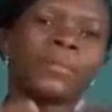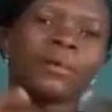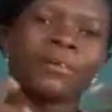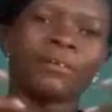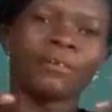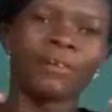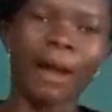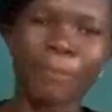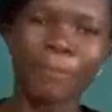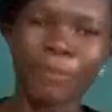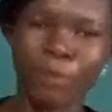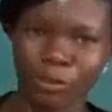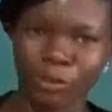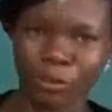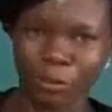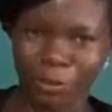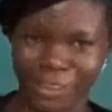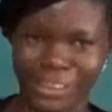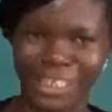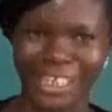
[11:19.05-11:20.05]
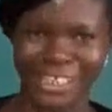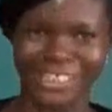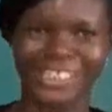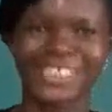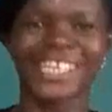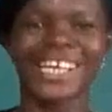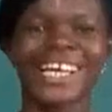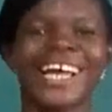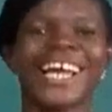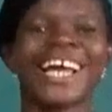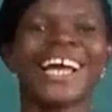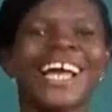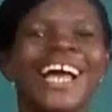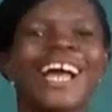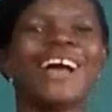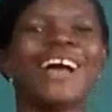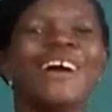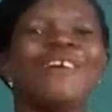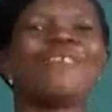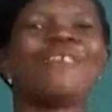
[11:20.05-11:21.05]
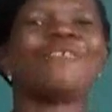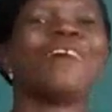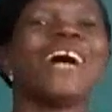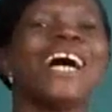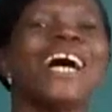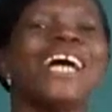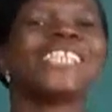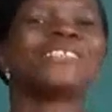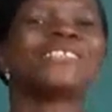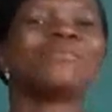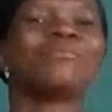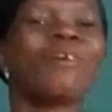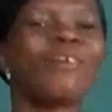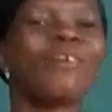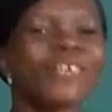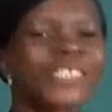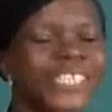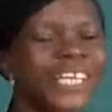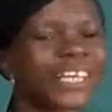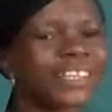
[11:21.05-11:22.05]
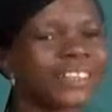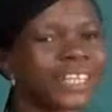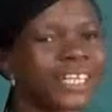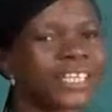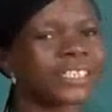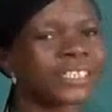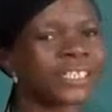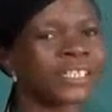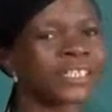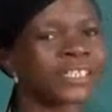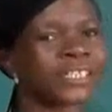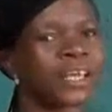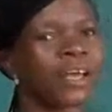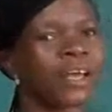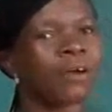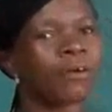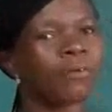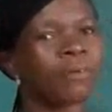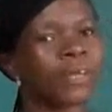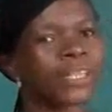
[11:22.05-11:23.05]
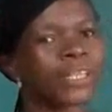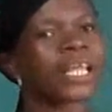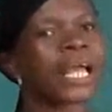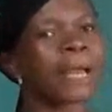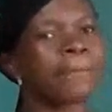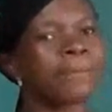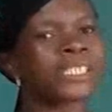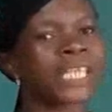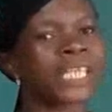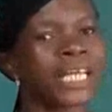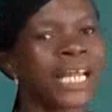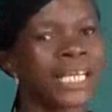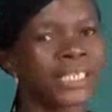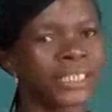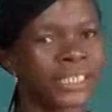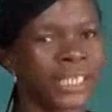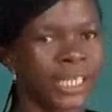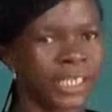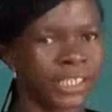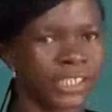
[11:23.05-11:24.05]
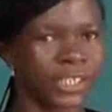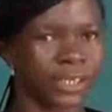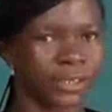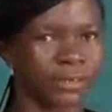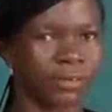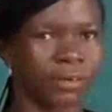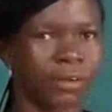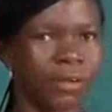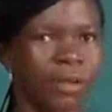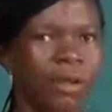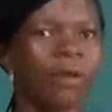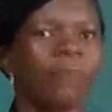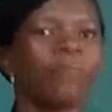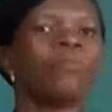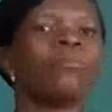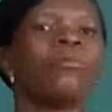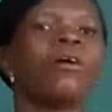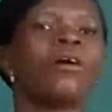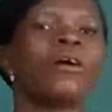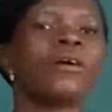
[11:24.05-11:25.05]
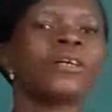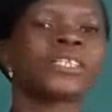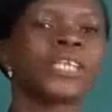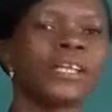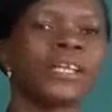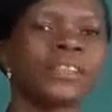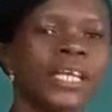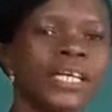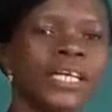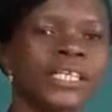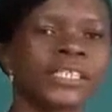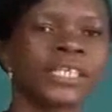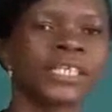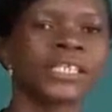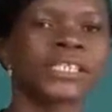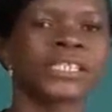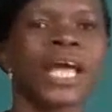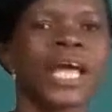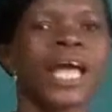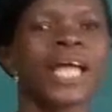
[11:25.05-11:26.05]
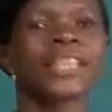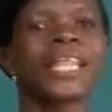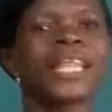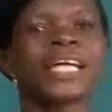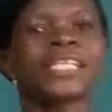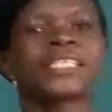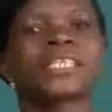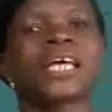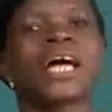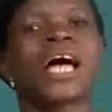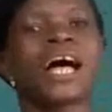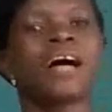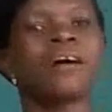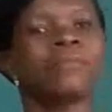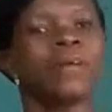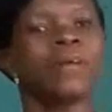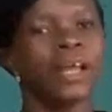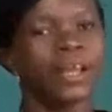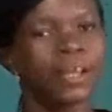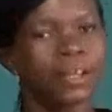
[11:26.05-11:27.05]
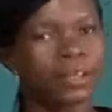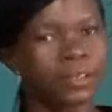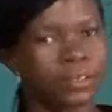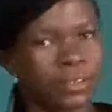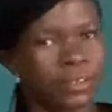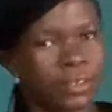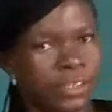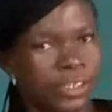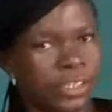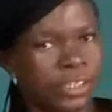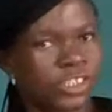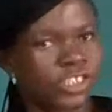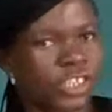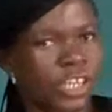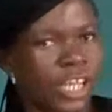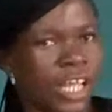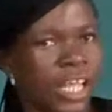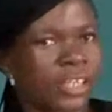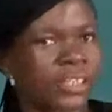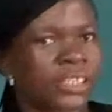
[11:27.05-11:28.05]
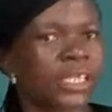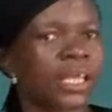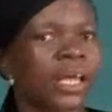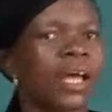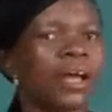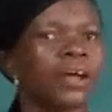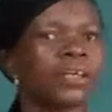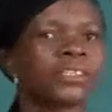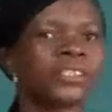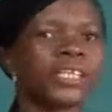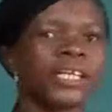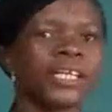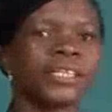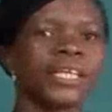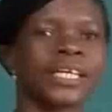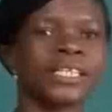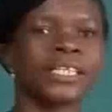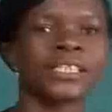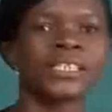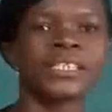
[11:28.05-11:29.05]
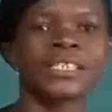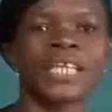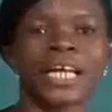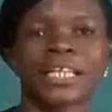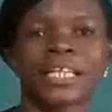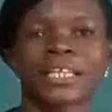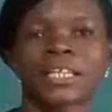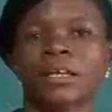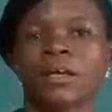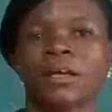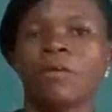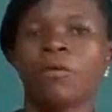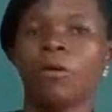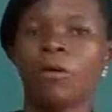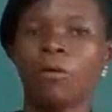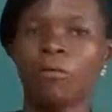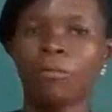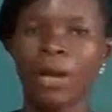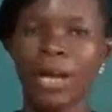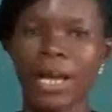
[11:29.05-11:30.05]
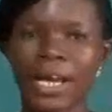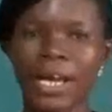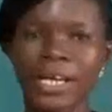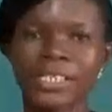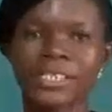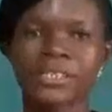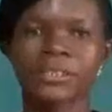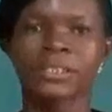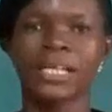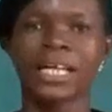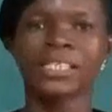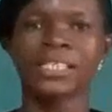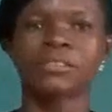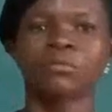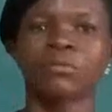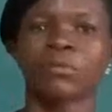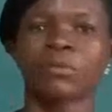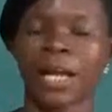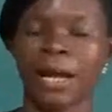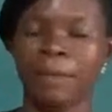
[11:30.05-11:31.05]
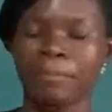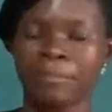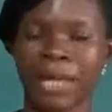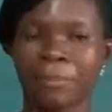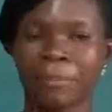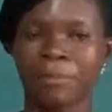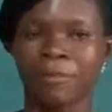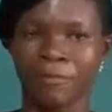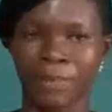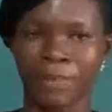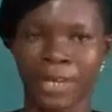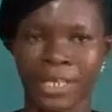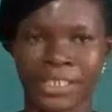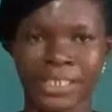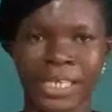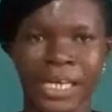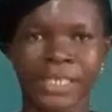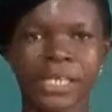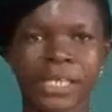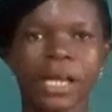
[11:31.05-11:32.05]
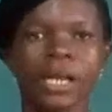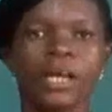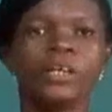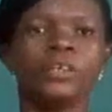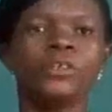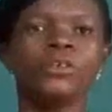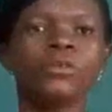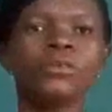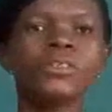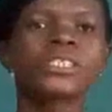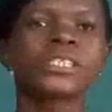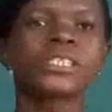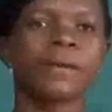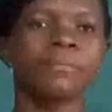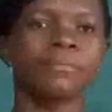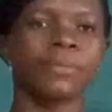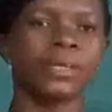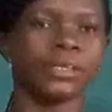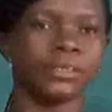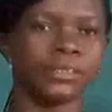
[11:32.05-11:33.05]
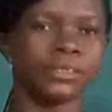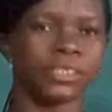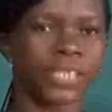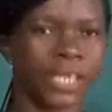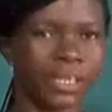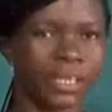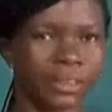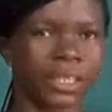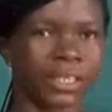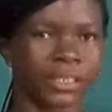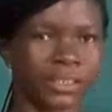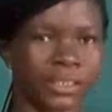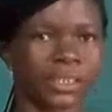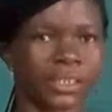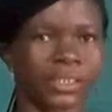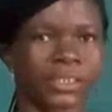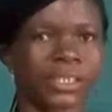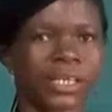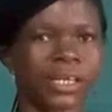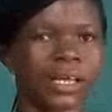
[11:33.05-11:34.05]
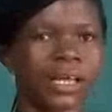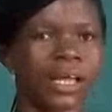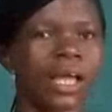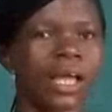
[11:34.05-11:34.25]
Grab your daughters. Write more sentences with capitalization. More sentences that have initials, sentences that or words that can be abbreviated, use them in sentences.